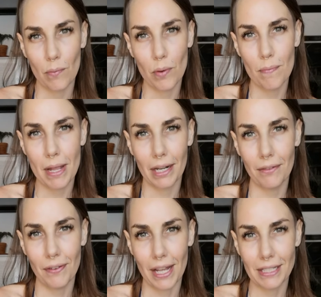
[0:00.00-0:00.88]
will
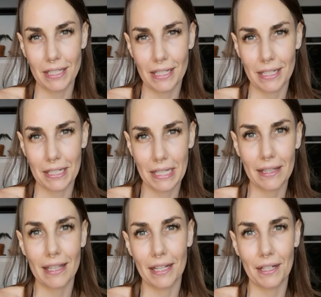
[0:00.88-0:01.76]
manifest into
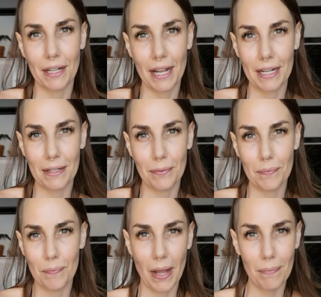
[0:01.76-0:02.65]
something and it
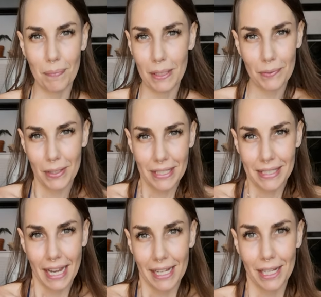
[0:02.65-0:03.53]
might be
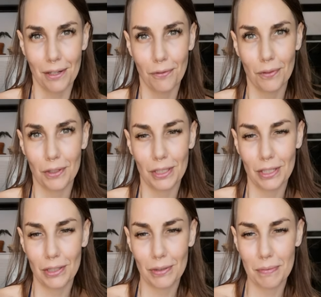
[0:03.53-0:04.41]
risk taking for
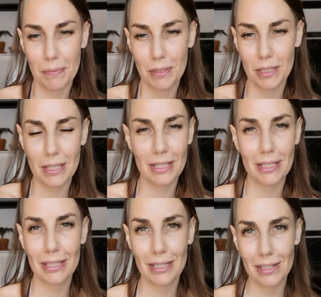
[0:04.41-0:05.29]
you.
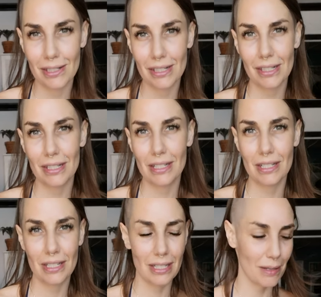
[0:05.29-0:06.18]
Just
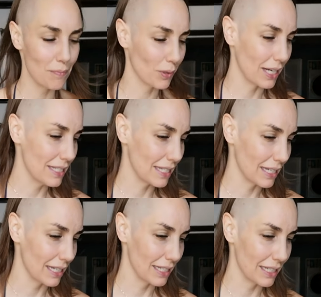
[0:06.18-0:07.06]
just embrace
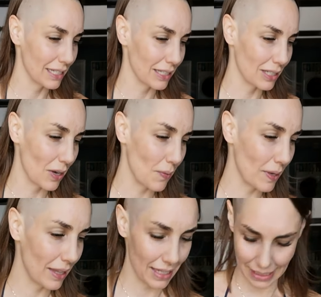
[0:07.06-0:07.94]
it. Go
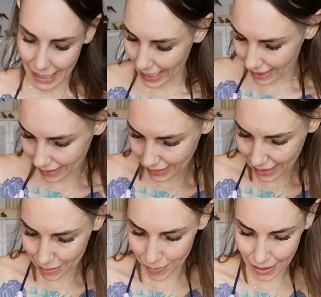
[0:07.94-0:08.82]
with it. Take the
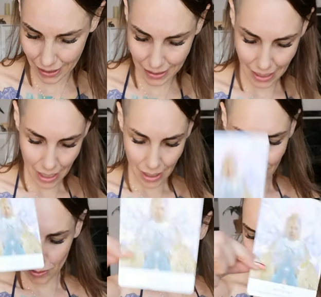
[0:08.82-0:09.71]
lead because
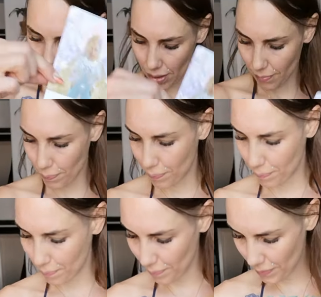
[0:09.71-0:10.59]
you are the
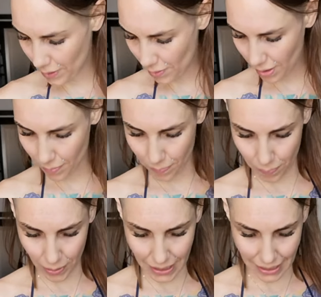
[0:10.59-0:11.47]
you're the
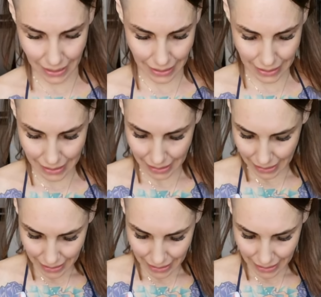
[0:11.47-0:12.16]
priestess.